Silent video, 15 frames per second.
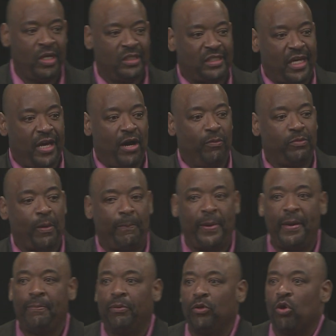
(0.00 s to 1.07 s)
to help the
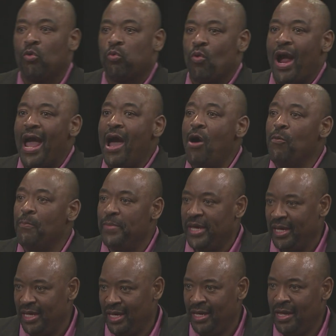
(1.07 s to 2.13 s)
people around
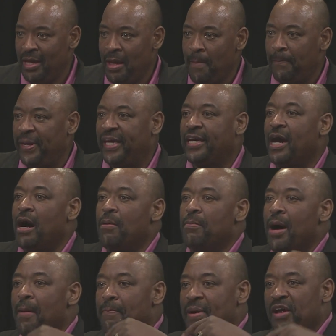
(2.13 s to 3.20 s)
me become
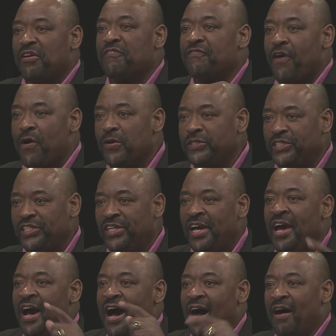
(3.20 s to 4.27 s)
a better version
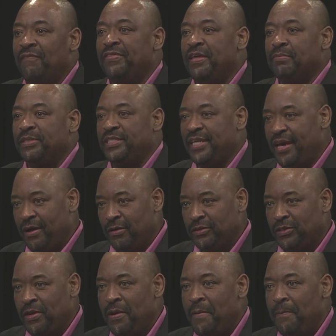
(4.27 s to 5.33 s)
of themselves,